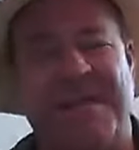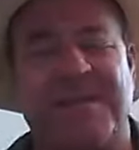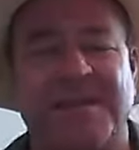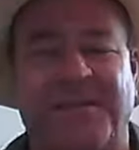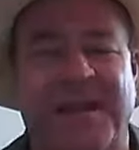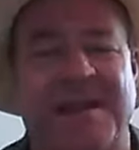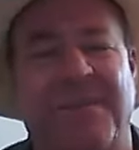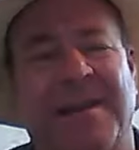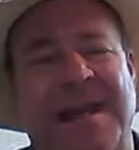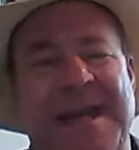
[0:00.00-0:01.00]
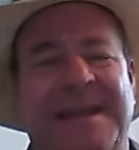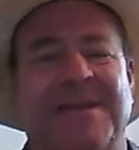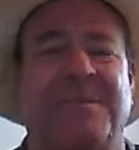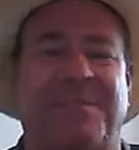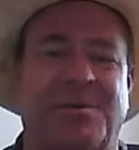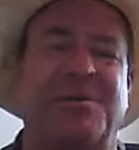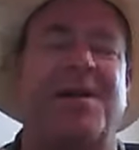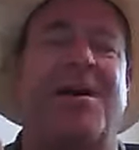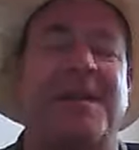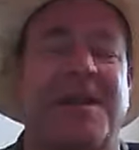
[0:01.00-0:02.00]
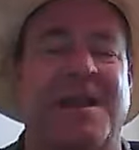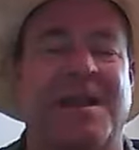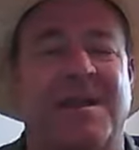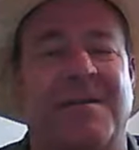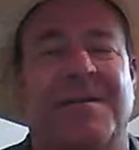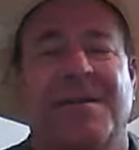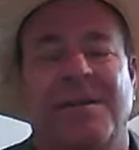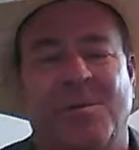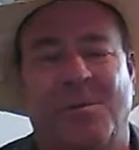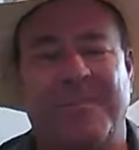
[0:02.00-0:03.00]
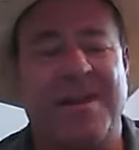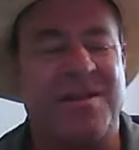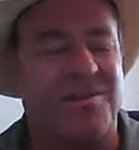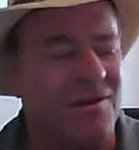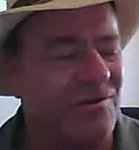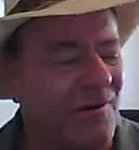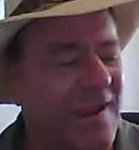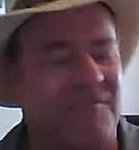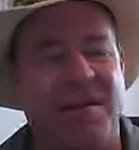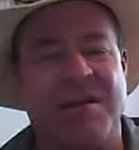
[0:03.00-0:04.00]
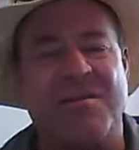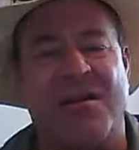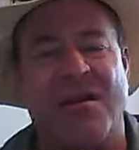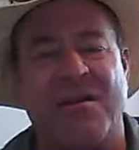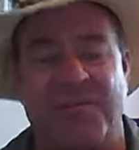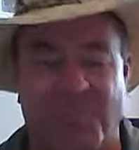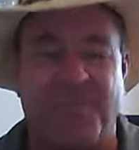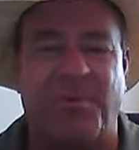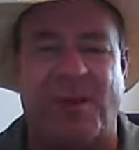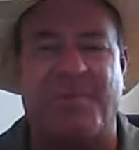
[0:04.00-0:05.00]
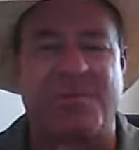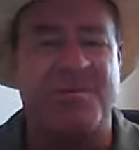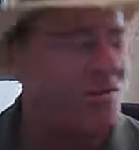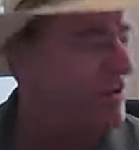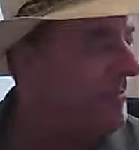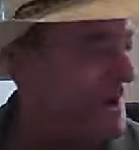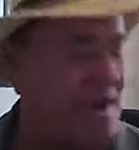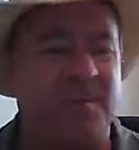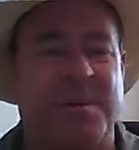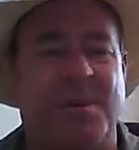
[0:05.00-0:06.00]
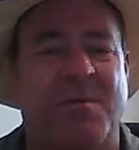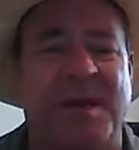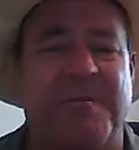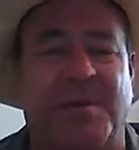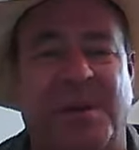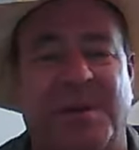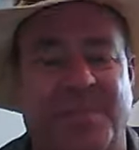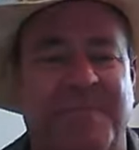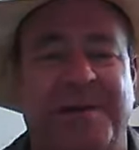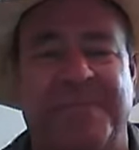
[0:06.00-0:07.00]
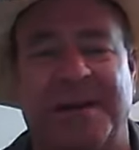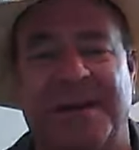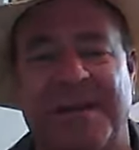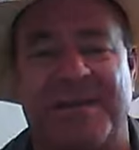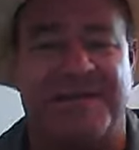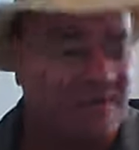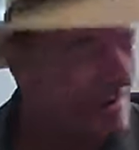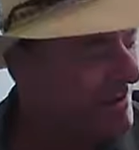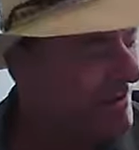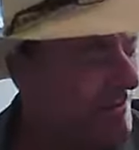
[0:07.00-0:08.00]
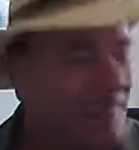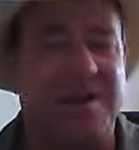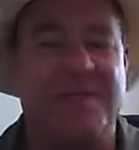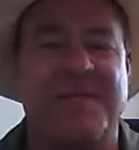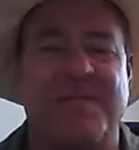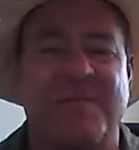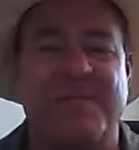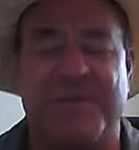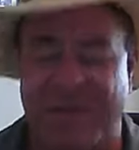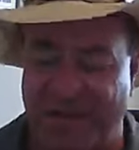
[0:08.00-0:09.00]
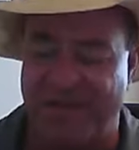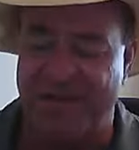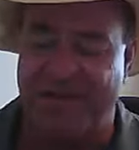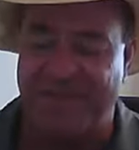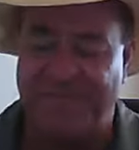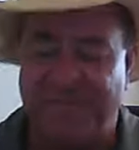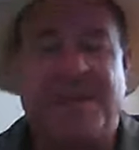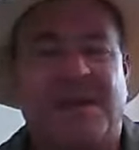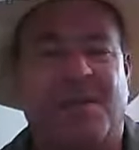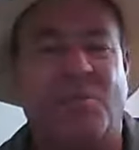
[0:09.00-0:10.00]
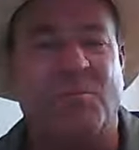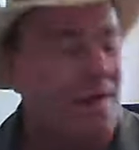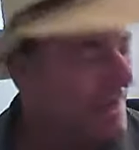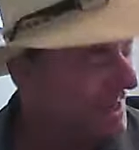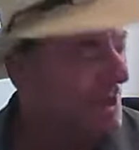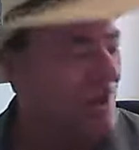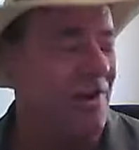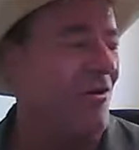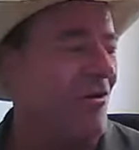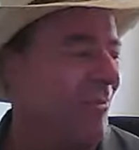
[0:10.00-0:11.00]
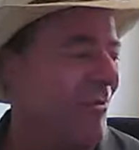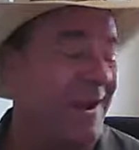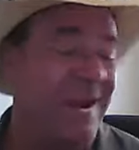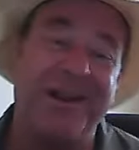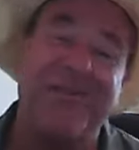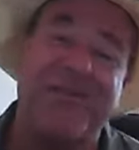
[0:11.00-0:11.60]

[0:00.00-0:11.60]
stuff out, we like it, we put it on here and we race dirt track race cars and we're plumbers, you know, me and him we go out and plumb. We've been buddies and friends since we was kids and old Buck he's a good old boy. He's a little